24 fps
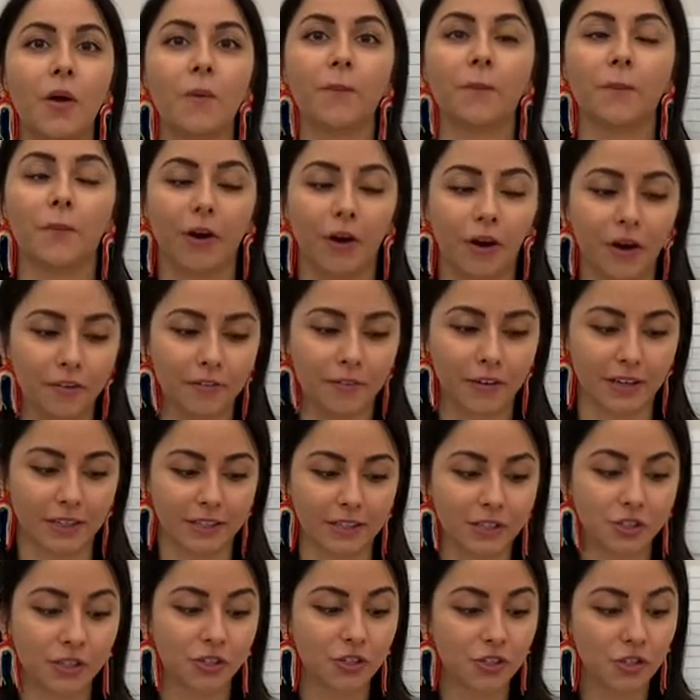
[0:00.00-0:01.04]
Perfect.
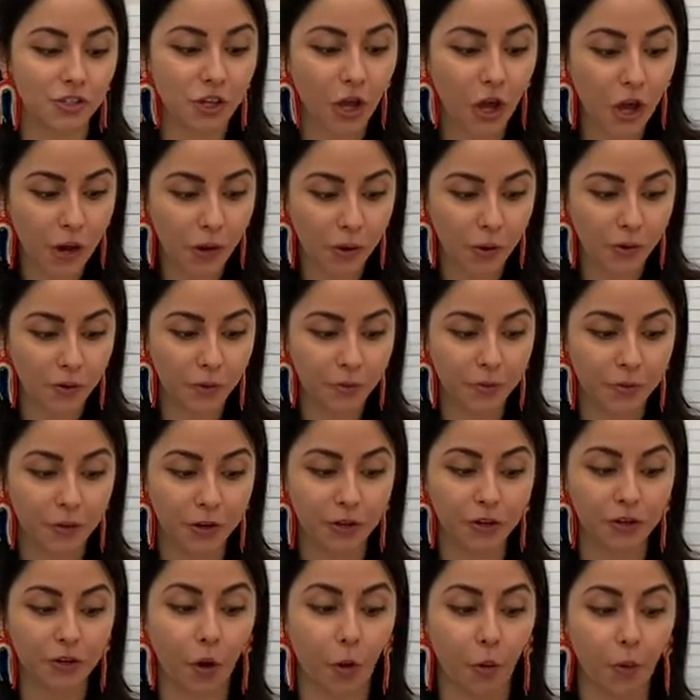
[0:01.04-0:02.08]
So we are
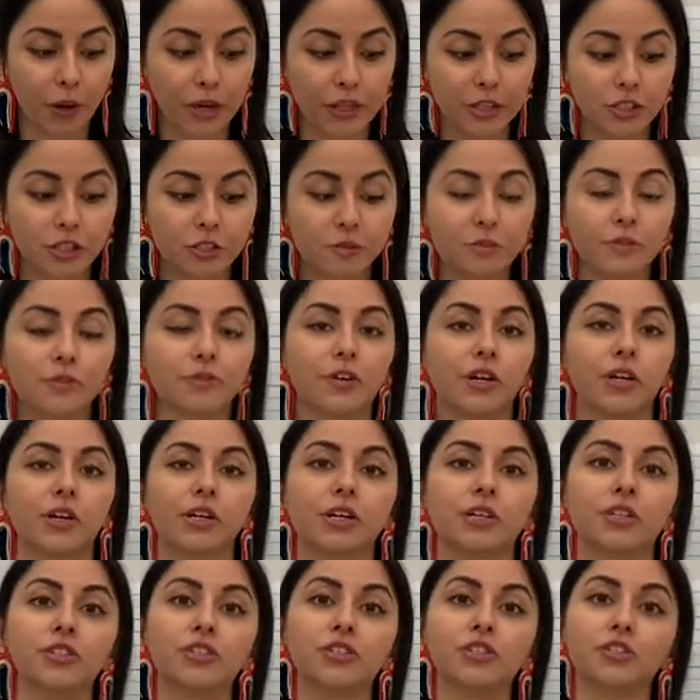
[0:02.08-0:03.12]
going to move
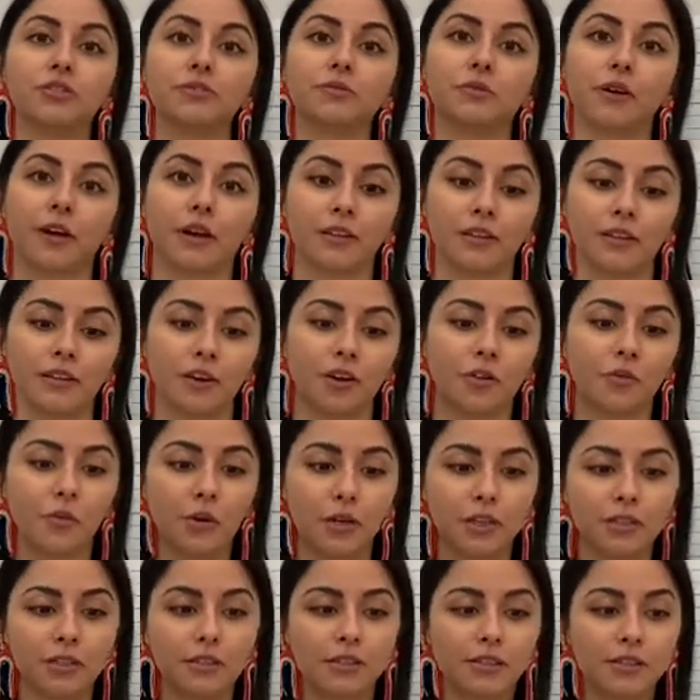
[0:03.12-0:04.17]
on to writing our
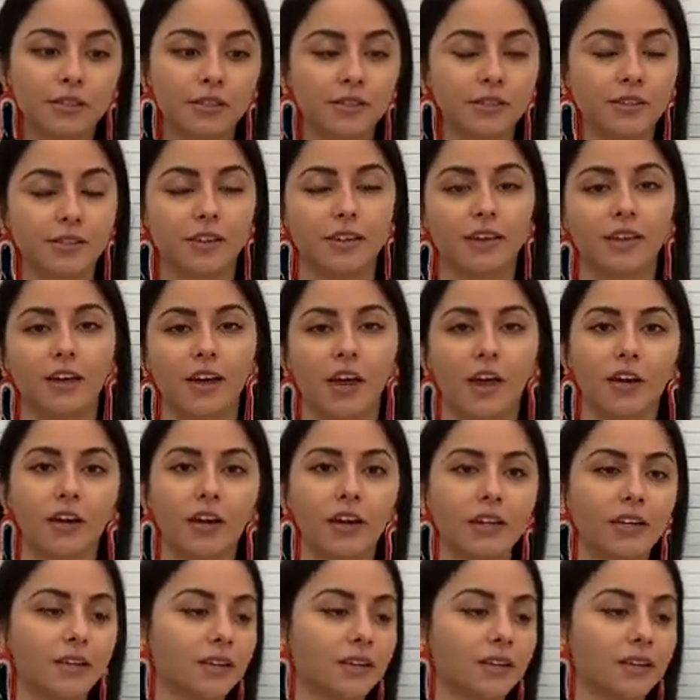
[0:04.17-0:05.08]
words. All right,